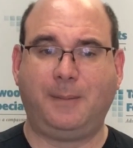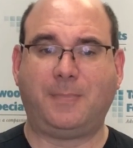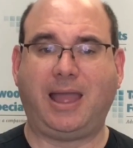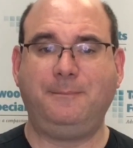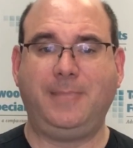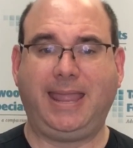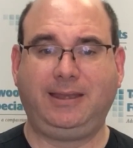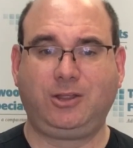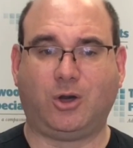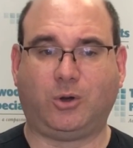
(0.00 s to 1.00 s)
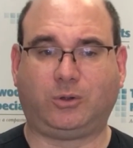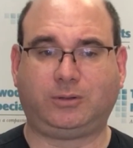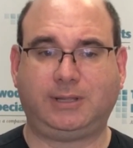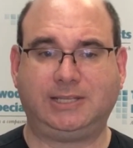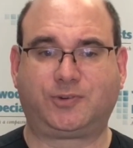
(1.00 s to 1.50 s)
My main
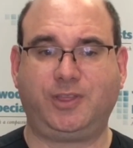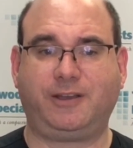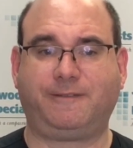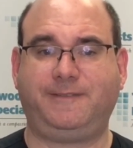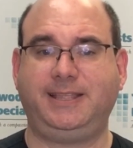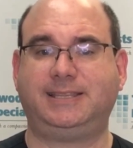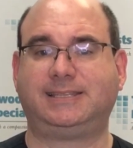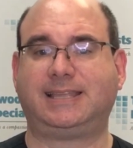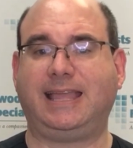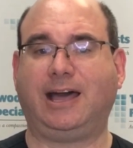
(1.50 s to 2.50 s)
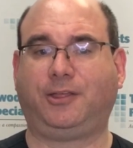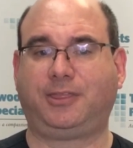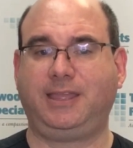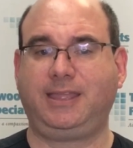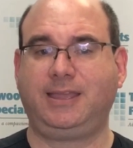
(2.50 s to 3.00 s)
goal is for their feet to stay
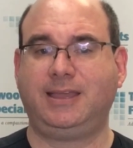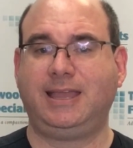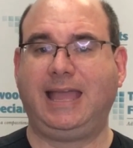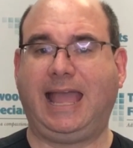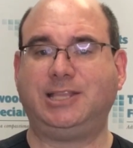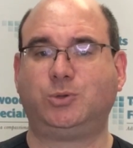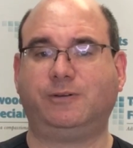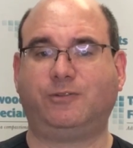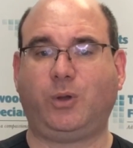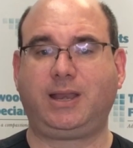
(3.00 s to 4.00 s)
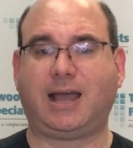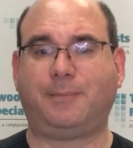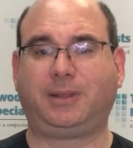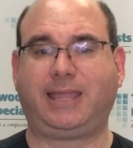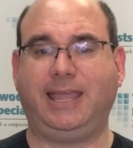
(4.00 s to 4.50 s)
healthy and to avoid
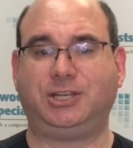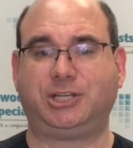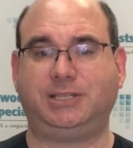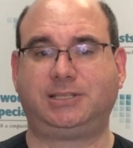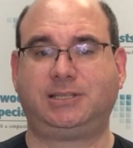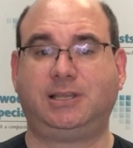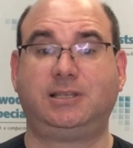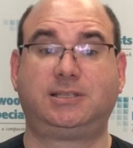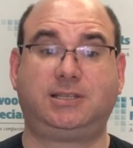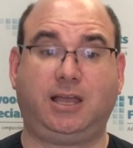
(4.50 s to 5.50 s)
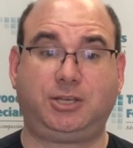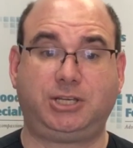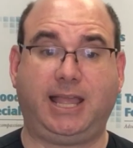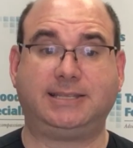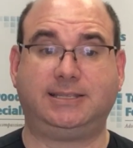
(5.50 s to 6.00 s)
complications
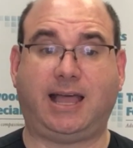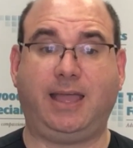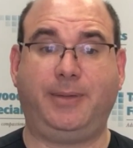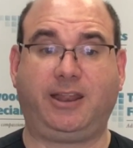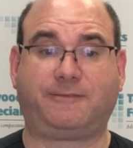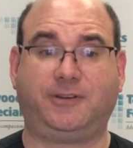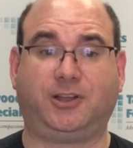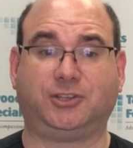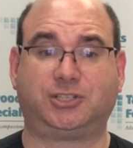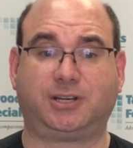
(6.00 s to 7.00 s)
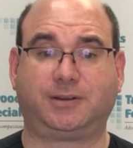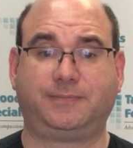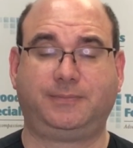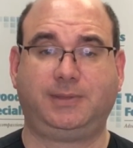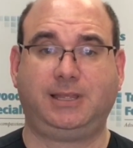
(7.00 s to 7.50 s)
such as a diabetic foot ulcer.
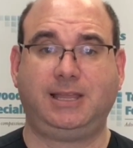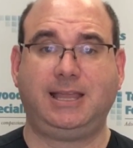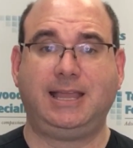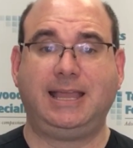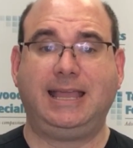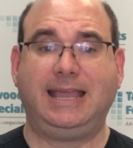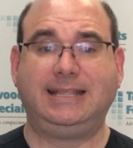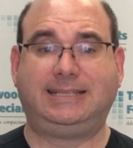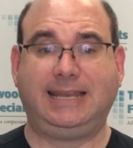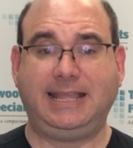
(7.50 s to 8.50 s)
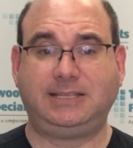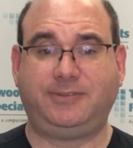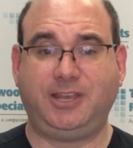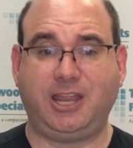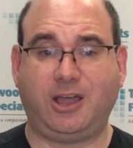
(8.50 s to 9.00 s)
In today's
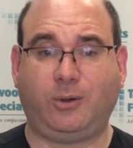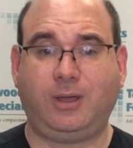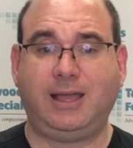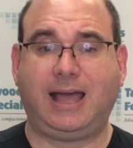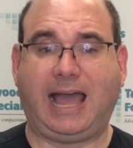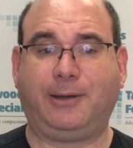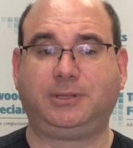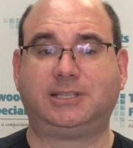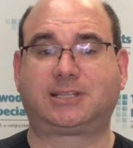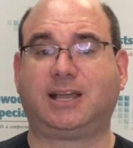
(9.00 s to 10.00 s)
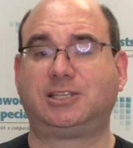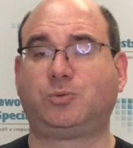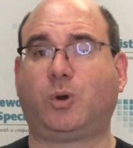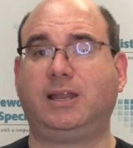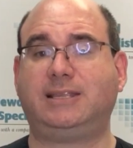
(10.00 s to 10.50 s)
video, I will
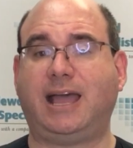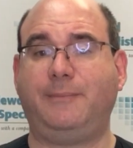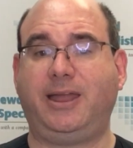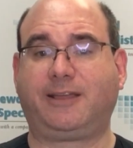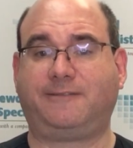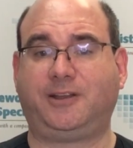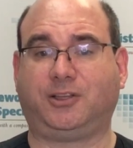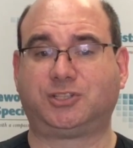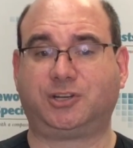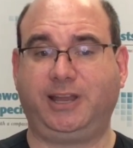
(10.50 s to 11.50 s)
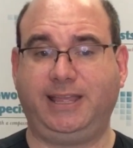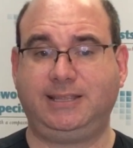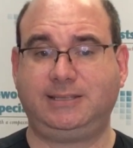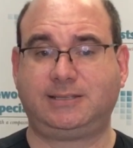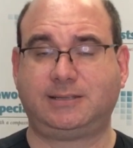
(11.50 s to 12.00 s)
discuss what a diabetic foot ulcer
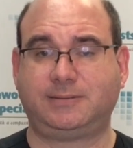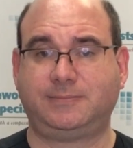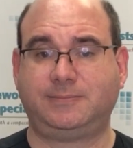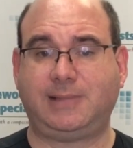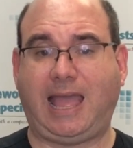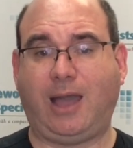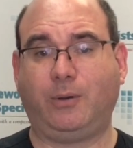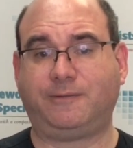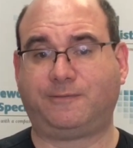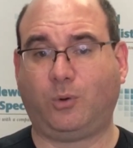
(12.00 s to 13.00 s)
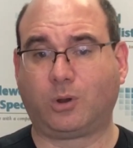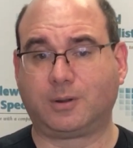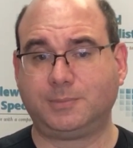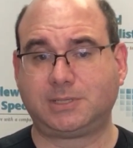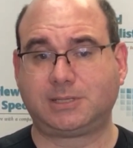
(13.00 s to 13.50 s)
is, how it
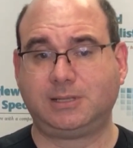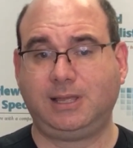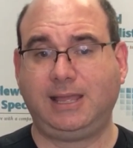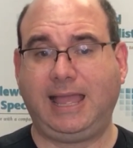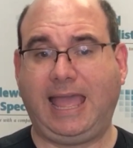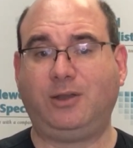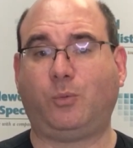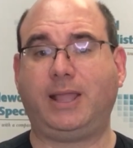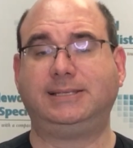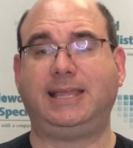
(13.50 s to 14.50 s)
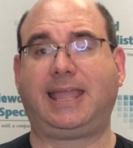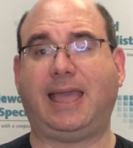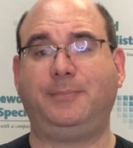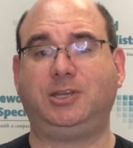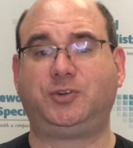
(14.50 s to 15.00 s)
forms, and ways they
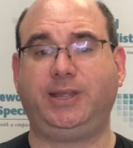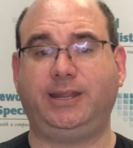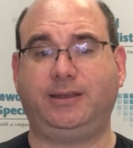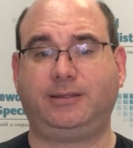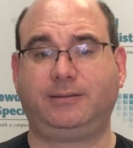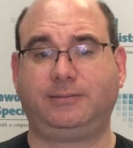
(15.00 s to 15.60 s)
can be treated.